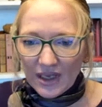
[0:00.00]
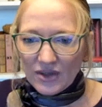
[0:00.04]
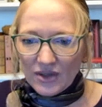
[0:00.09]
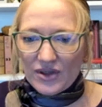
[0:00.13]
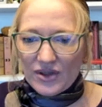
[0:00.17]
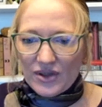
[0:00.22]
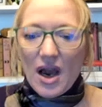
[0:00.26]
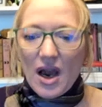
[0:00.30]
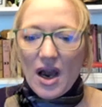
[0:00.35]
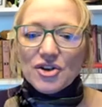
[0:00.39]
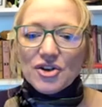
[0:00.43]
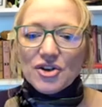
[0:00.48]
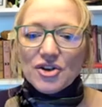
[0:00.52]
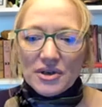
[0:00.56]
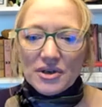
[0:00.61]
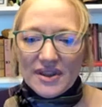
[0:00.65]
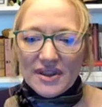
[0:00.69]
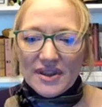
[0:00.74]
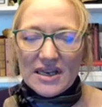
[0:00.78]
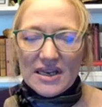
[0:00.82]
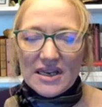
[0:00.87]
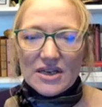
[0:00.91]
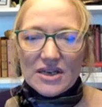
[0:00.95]
the 100
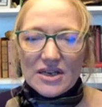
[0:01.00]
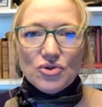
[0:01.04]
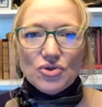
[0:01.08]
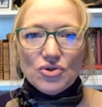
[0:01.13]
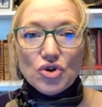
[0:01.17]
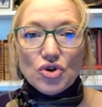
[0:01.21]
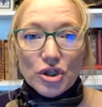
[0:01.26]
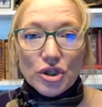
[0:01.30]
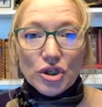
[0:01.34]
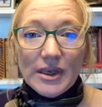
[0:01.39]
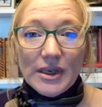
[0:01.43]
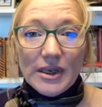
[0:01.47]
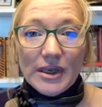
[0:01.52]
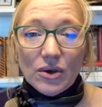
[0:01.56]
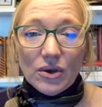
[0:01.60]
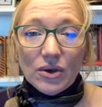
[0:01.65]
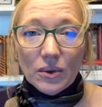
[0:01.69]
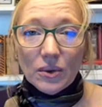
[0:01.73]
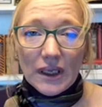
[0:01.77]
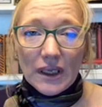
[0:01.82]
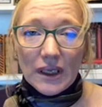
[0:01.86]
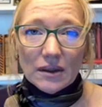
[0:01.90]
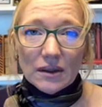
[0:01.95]
things you could be
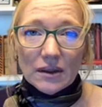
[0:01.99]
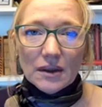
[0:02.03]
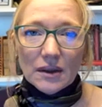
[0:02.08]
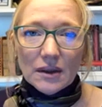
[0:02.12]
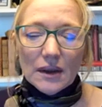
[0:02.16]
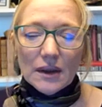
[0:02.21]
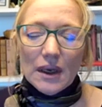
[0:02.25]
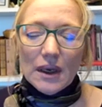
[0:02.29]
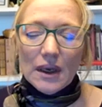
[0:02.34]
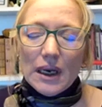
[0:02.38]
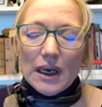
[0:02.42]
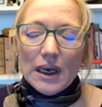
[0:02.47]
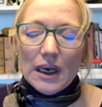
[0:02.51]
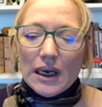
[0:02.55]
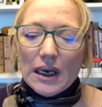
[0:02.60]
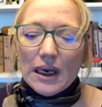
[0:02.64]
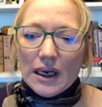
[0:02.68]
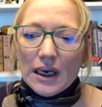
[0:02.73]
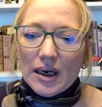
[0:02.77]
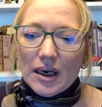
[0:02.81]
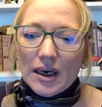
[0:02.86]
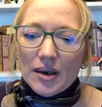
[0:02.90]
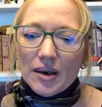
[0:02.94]
doing.
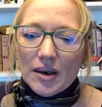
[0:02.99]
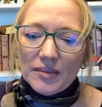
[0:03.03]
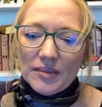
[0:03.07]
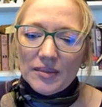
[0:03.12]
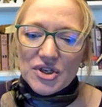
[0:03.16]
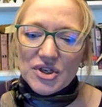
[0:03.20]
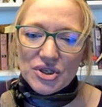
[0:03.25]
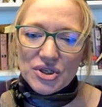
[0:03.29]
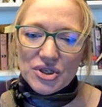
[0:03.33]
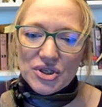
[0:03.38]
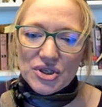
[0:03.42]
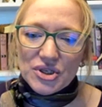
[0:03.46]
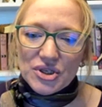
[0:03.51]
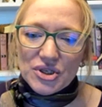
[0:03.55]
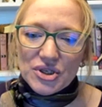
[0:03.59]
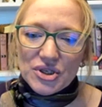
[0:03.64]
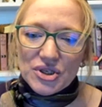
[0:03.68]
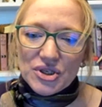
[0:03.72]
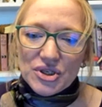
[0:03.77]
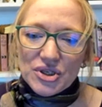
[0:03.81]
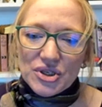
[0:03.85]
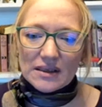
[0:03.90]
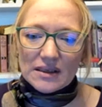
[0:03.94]
So I
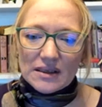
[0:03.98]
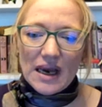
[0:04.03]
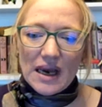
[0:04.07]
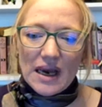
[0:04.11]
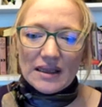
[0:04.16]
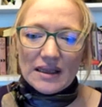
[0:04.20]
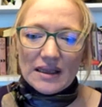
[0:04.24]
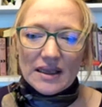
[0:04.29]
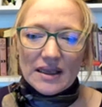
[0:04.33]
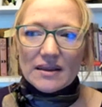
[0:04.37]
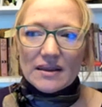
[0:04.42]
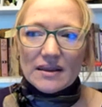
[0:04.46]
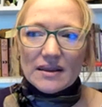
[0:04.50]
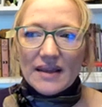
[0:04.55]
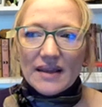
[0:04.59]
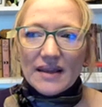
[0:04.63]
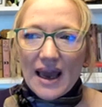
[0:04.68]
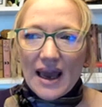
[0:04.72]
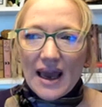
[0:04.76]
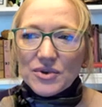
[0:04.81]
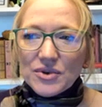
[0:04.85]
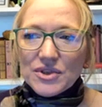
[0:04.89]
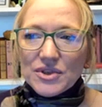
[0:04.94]
think
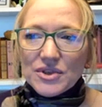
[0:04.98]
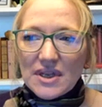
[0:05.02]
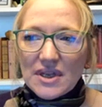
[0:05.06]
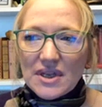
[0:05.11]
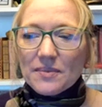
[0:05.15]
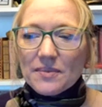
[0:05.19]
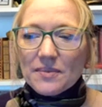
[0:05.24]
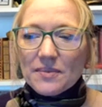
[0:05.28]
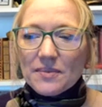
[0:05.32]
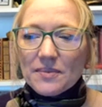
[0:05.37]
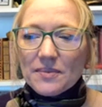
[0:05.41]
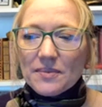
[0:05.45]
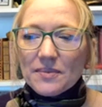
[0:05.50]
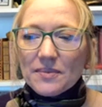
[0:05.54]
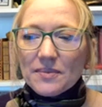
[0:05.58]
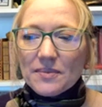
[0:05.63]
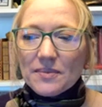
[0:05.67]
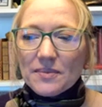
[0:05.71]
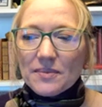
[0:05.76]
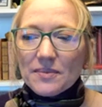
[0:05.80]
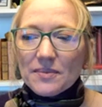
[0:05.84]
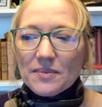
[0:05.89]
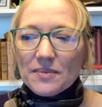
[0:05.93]
that was something
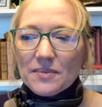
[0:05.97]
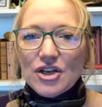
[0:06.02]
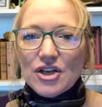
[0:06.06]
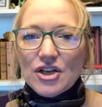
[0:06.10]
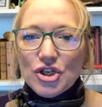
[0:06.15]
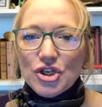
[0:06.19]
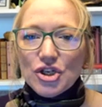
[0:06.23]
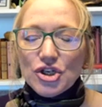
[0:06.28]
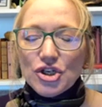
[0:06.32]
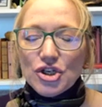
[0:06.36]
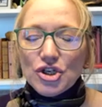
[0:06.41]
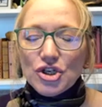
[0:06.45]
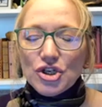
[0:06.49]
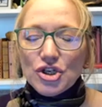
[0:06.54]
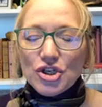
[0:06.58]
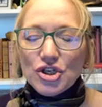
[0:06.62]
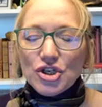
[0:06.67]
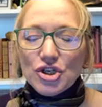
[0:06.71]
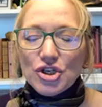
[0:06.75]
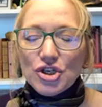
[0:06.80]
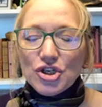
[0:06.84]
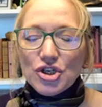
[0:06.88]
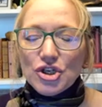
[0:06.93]
that I should
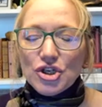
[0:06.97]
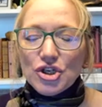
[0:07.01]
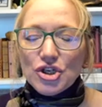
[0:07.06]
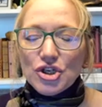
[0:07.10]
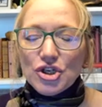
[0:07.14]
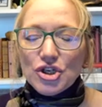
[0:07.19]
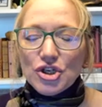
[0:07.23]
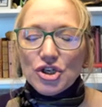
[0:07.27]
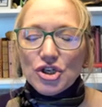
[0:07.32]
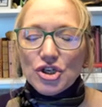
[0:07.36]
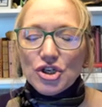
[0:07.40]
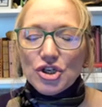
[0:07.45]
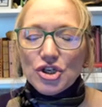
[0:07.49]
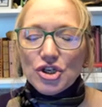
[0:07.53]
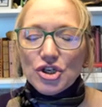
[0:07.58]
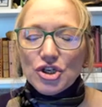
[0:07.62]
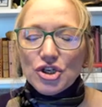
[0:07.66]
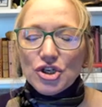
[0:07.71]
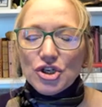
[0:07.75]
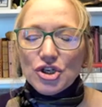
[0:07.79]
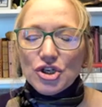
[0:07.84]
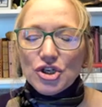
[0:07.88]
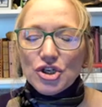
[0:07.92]
have done
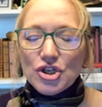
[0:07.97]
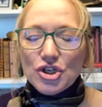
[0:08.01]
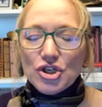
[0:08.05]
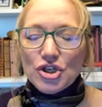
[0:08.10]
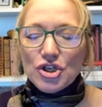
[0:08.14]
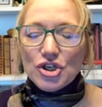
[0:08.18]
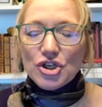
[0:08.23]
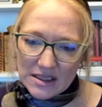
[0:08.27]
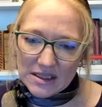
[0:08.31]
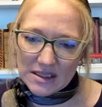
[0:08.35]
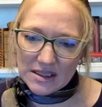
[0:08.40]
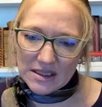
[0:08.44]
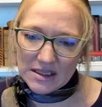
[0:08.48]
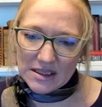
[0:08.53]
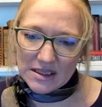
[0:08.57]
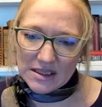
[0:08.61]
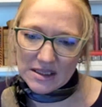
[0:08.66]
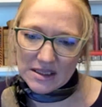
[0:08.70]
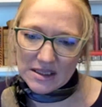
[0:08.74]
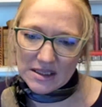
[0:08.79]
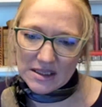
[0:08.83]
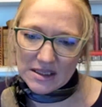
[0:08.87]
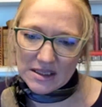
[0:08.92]
sooner for my team,
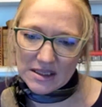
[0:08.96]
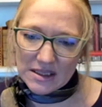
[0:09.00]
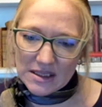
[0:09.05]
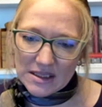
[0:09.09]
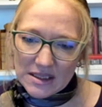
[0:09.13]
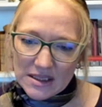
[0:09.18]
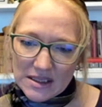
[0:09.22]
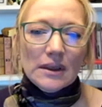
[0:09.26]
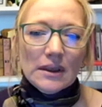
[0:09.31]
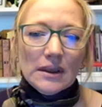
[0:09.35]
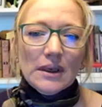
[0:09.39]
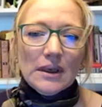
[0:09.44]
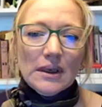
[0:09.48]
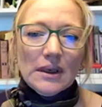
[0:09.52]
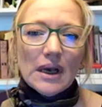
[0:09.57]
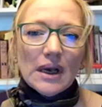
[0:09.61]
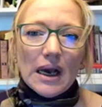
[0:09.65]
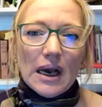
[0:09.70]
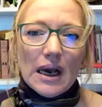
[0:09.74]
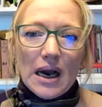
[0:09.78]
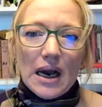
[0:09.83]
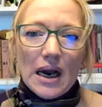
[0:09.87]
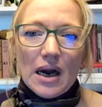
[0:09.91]
certainly,
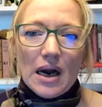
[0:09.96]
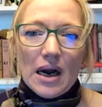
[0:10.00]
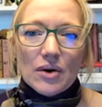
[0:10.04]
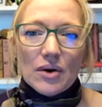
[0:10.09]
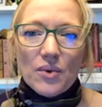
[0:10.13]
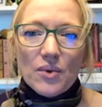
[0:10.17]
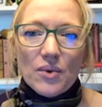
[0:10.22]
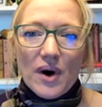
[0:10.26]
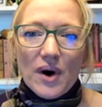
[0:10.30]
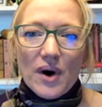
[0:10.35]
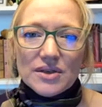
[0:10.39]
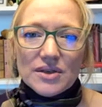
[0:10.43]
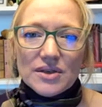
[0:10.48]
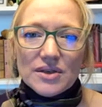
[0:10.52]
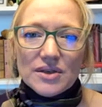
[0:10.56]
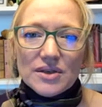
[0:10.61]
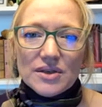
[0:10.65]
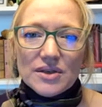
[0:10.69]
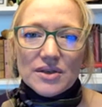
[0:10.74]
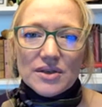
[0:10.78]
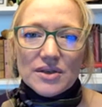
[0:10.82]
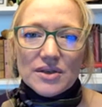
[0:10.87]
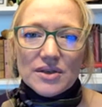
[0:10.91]
was
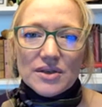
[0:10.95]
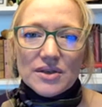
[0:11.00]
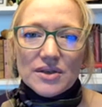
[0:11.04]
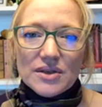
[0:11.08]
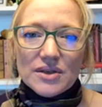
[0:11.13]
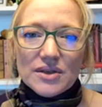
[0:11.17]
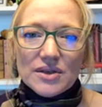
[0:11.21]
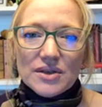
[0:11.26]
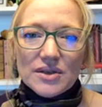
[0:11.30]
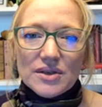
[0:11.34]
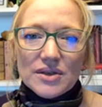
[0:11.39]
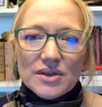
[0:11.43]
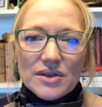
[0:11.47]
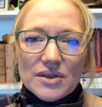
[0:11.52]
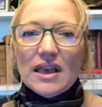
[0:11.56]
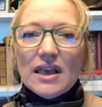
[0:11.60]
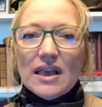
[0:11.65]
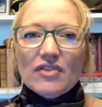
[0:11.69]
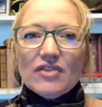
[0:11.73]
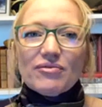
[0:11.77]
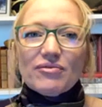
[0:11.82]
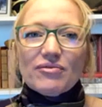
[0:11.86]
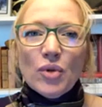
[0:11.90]
to
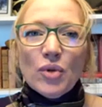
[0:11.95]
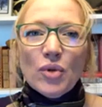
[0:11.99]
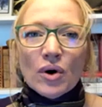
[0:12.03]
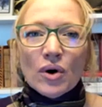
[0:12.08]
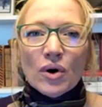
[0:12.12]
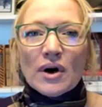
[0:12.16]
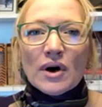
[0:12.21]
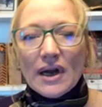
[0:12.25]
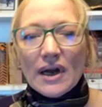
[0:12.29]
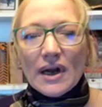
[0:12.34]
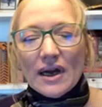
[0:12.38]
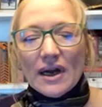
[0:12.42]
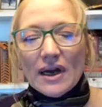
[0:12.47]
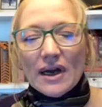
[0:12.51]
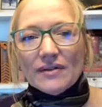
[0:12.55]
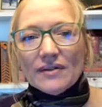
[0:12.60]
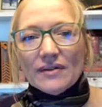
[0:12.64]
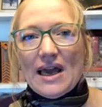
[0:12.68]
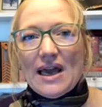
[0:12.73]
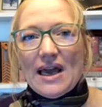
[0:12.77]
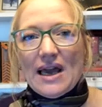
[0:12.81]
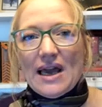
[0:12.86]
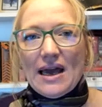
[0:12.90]
give more of
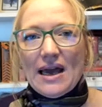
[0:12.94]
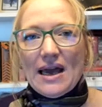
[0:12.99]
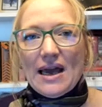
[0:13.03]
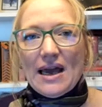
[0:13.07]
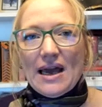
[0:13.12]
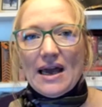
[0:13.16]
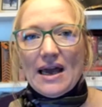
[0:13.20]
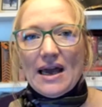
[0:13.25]
that